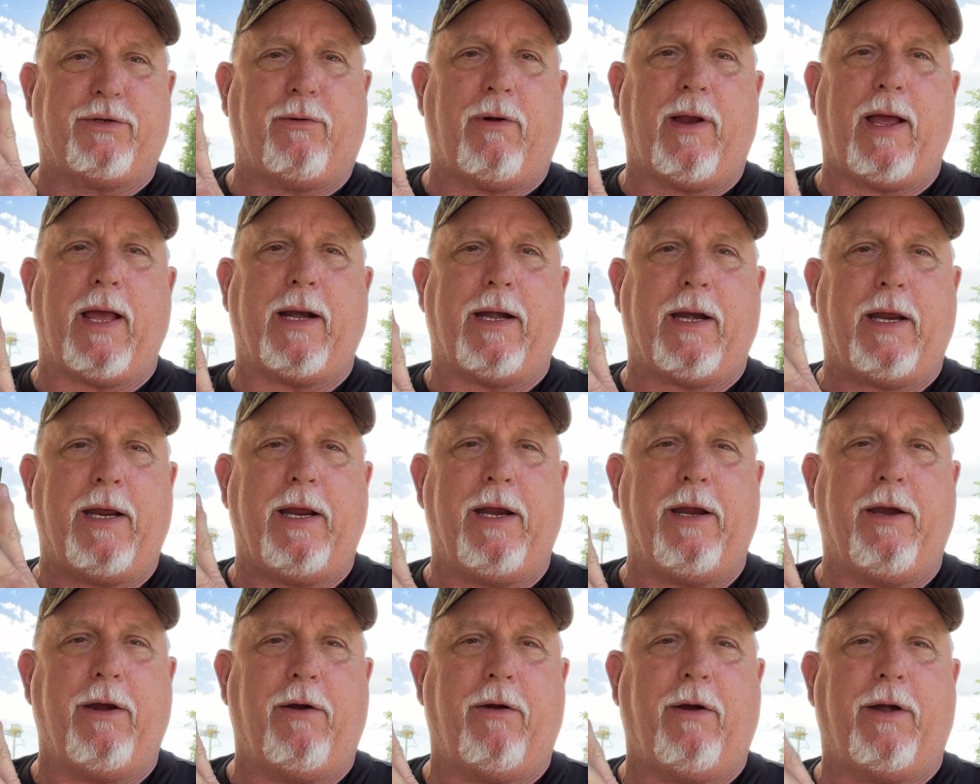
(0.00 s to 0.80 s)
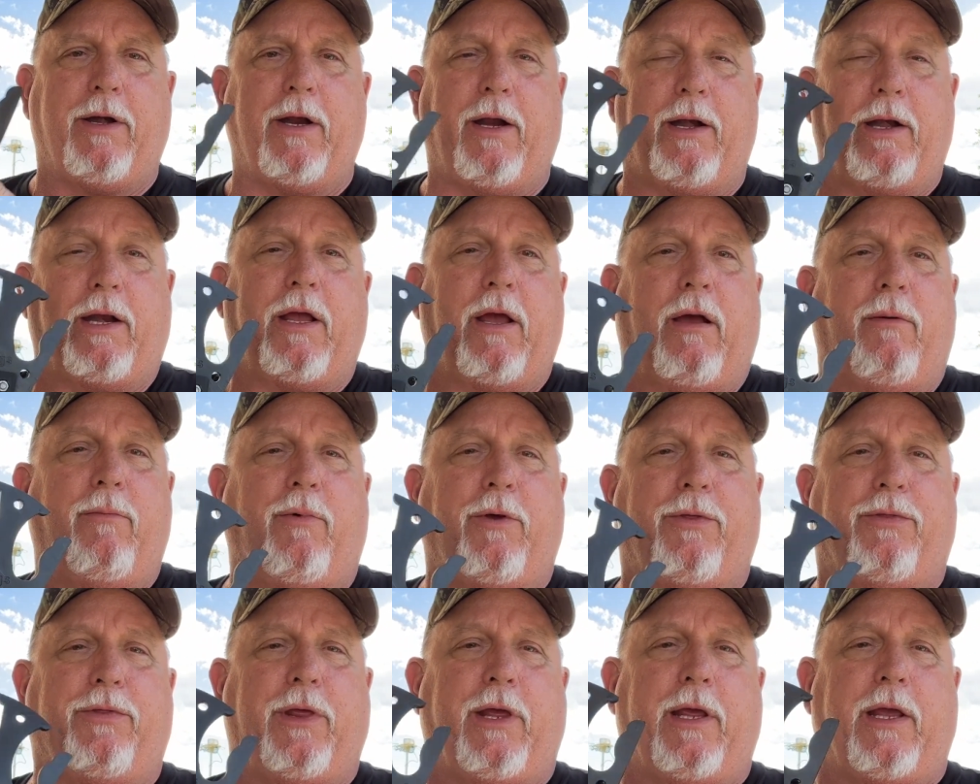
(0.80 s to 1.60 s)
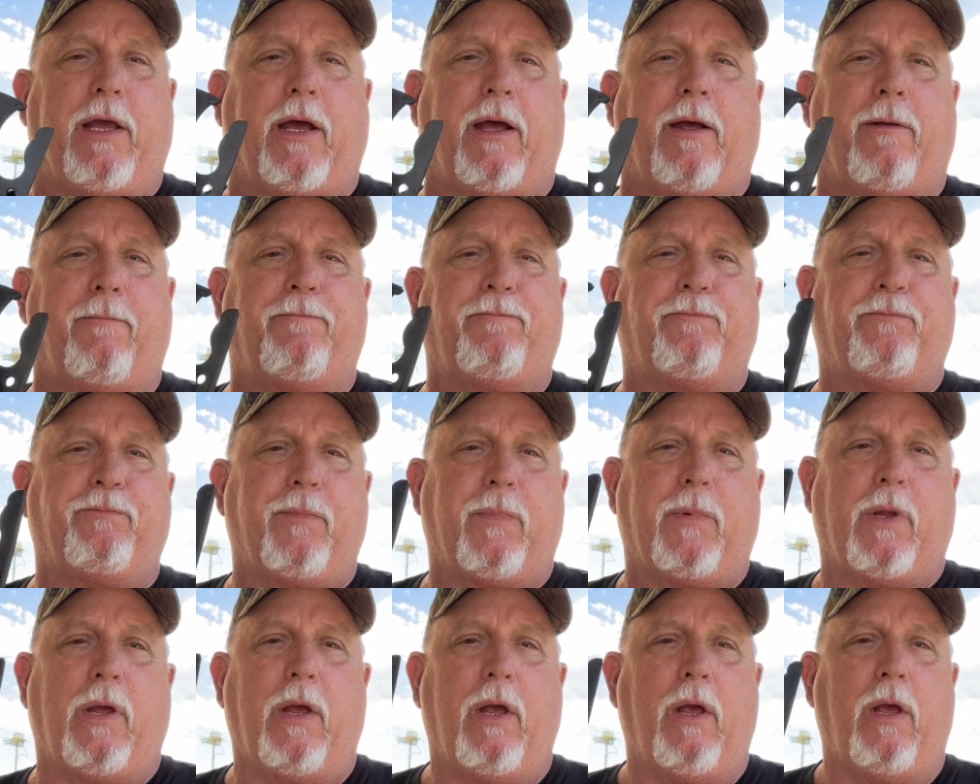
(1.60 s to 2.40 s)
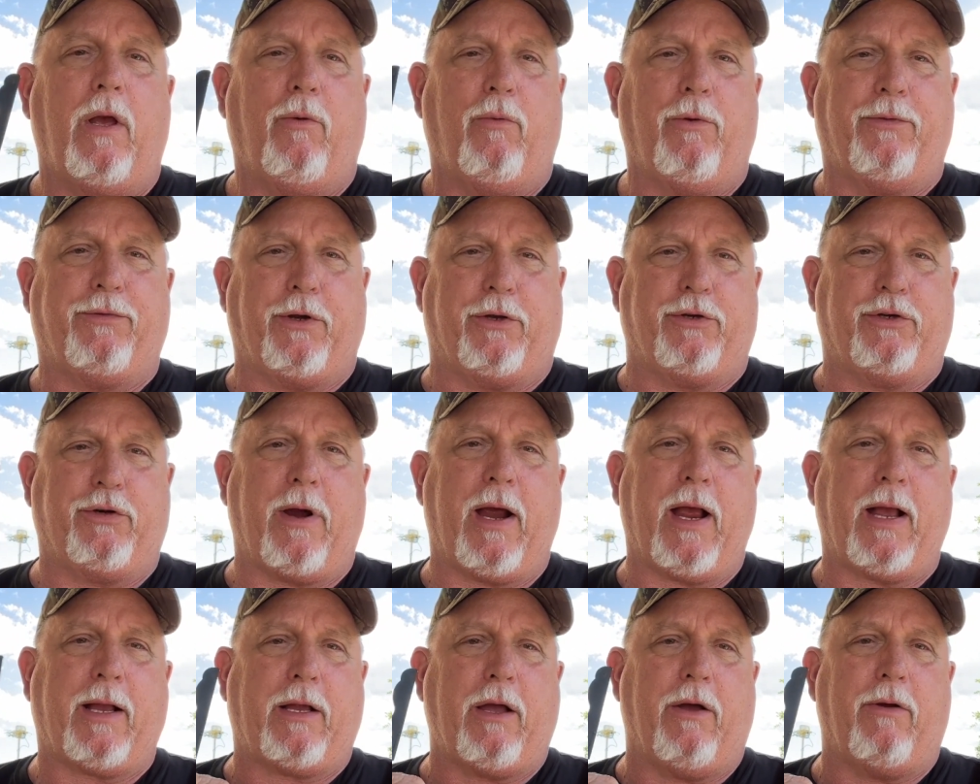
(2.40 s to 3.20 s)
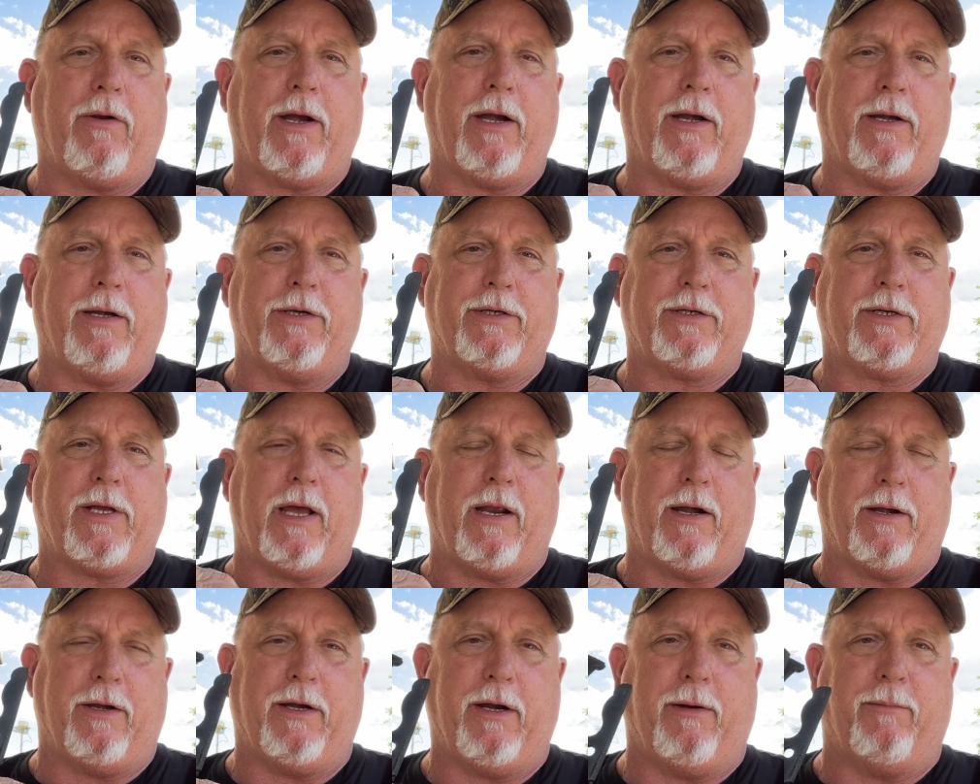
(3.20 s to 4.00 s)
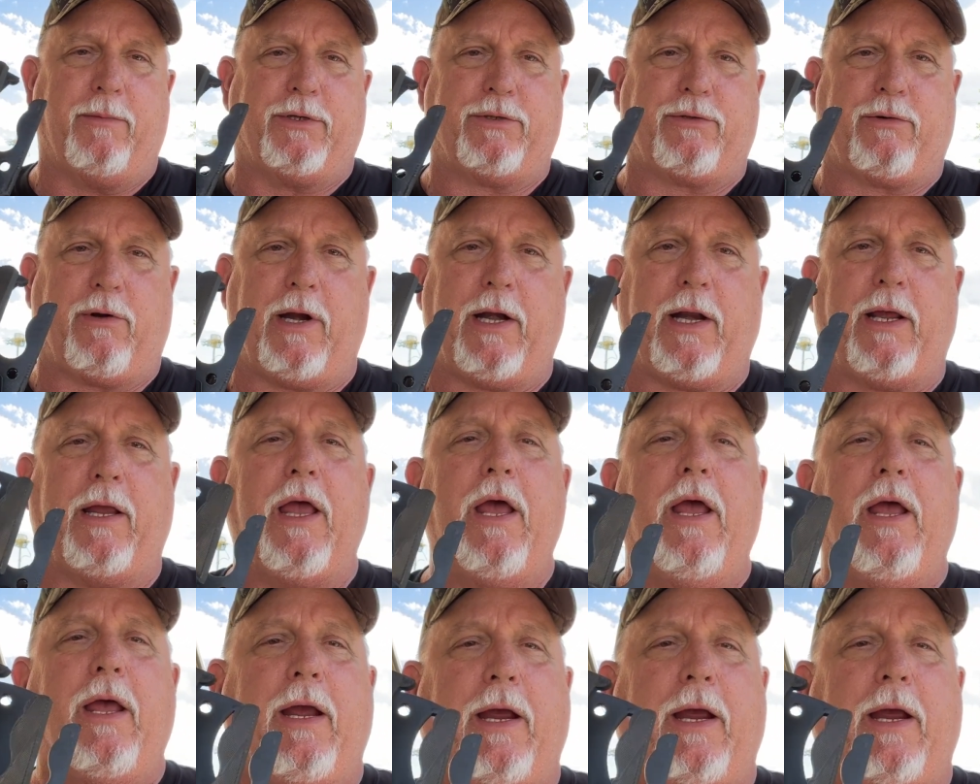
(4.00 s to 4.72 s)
right here. It doesn't come with the track on it, just kind of demonstrating.